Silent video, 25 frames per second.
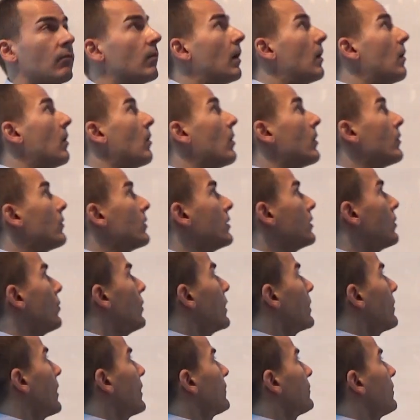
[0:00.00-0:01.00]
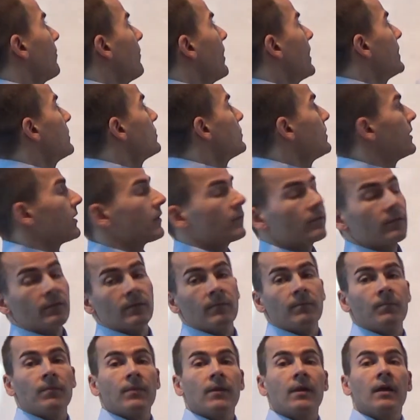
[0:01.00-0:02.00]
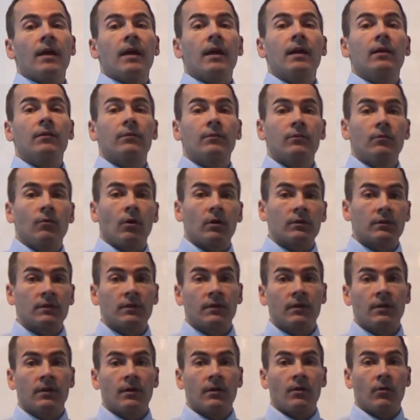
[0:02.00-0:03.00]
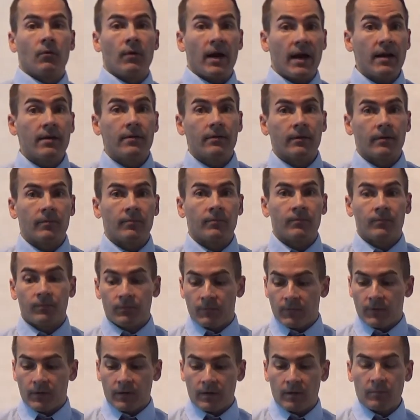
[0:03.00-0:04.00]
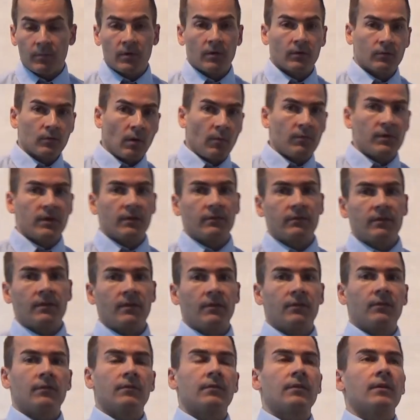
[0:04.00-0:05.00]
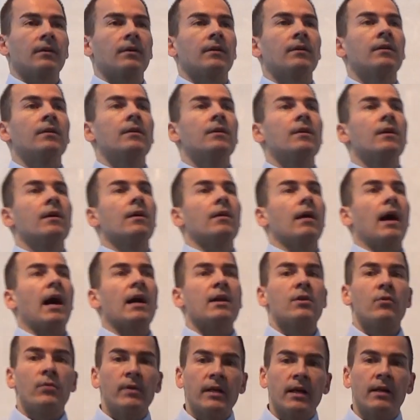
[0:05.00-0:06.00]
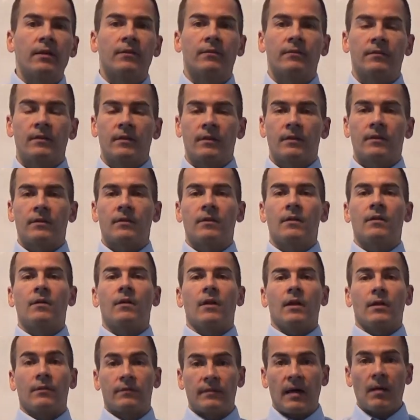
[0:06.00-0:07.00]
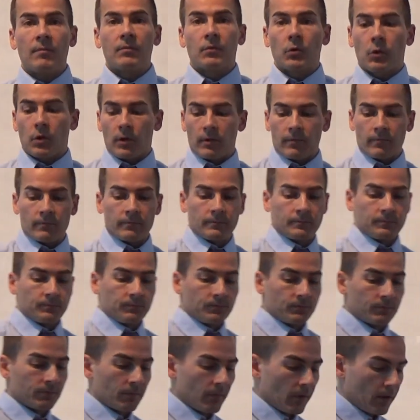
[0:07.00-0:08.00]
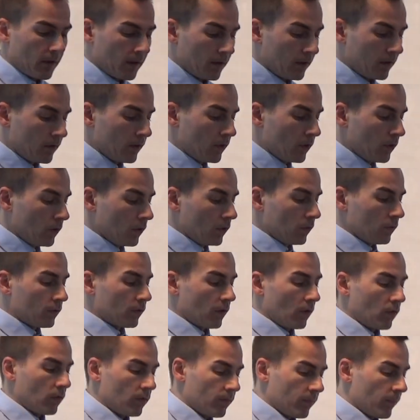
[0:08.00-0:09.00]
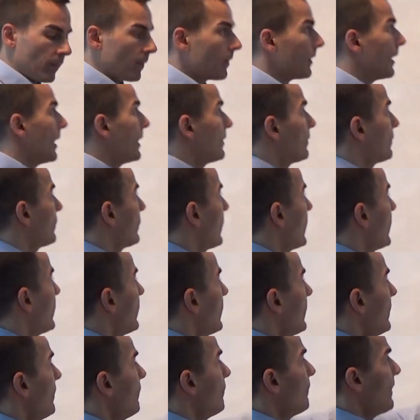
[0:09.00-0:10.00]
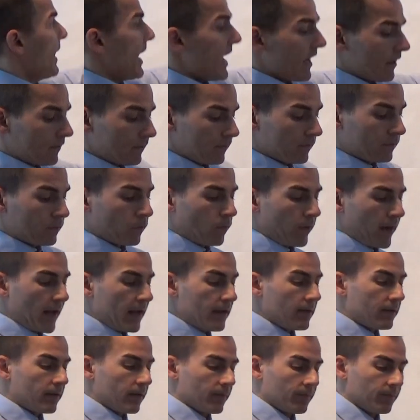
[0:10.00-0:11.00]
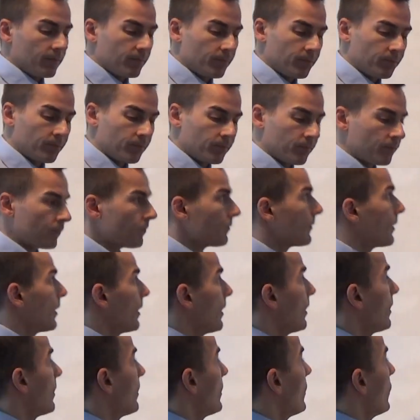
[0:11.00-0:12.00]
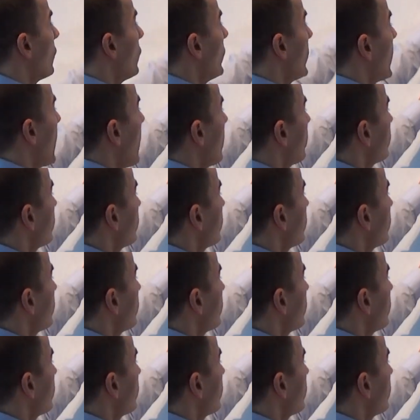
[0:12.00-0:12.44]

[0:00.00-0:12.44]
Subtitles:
of our regressor matrix is not random? Because obviously this is an unrealistic assumption. So let's say if X is random, we